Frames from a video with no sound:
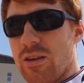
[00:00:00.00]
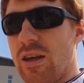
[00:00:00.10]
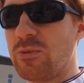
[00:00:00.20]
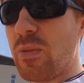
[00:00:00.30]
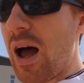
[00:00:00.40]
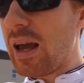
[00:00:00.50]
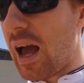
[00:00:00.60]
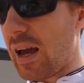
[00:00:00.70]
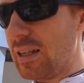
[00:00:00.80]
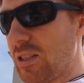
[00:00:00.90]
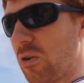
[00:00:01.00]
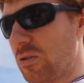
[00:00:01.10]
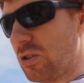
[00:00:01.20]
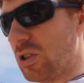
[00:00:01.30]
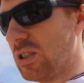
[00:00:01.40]
is my height,
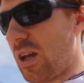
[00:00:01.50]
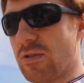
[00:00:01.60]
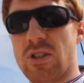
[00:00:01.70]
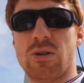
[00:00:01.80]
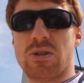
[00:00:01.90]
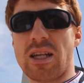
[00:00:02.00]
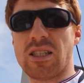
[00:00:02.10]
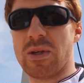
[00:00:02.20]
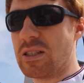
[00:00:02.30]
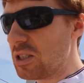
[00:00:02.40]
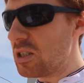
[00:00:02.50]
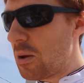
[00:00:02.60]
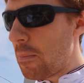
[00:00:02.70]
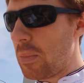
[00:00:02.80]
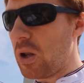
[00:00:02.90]
172 centimetres,
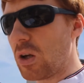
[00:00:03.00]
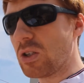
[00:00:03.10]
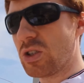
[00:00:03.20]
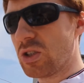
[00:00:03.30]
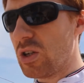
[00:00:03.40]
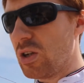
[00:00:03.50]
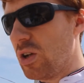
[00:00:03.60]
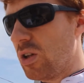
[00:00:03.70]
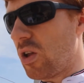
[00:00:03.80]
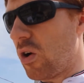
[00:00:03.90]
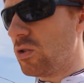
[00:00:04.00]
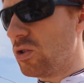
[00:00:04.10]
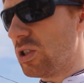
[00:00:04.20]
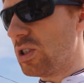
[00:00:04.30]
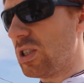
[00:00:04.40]
plus the
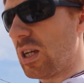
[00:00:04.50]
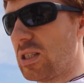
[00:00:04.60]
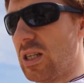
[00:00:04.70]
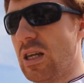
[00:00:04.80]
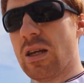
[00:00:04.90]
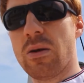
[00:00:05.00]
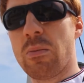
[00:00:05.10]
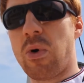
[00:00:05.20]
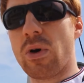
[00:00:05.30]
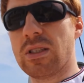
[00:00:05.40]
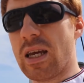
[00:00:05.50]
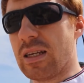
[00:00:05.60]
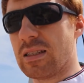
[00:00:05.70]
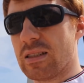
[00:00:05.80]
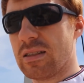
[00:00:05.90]

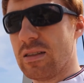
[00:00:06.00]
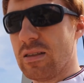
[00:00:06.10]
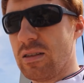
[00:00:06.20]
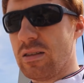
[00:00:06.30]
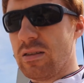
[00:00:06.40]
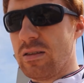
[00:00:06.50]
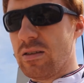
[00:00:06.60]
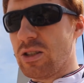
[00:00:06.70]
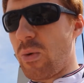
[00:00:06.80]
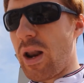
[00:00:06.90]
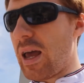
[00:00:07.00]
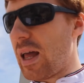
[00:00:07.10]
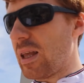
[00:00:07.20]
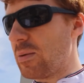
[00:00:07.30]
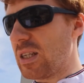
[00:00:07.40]
160.8. So when I
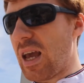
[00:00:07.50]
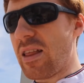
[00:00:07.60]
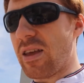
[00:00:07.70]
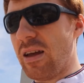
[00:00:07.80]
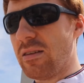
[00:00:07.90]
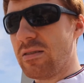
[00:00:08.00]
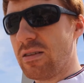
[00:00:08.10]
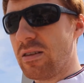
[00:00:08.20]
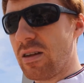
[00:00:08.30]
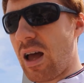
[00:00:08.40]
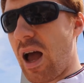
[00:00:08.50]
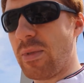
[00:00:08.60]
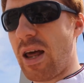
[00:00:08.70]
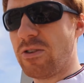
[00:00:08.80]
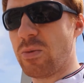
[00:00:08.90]
add them together, I'm
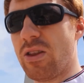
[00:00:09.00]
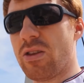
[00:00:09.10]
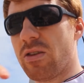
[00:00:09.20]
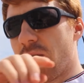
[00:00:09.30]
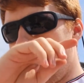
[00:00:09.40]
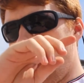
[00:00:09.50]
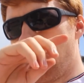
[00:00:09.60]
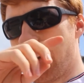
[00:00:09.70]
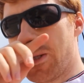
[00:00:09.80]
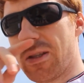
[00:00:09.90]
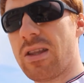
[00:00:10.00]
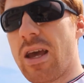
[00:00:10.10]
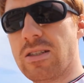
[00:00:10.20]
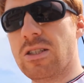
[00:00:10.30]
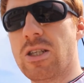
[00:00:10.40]
left with
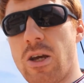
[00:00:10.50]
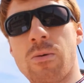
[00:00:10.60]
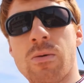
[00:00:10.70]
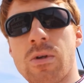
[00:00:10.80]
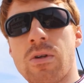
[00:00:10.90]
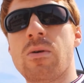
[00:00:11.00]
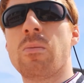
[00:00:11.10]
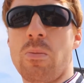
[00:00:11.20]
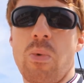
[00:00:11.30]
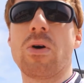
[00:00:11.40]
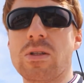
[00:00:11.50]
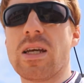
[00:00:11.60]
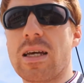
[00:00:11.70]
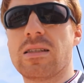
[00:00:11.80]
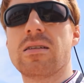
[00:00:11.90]

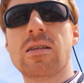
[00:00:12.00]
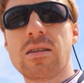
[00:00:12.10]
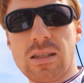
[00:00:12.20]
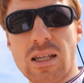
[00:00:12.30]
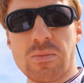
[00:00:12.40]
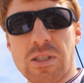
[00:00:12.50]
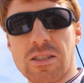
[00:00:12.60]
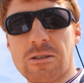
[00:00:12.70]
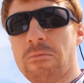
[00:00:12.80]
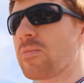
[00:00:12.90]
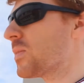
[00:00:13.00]
332.8 centimetres.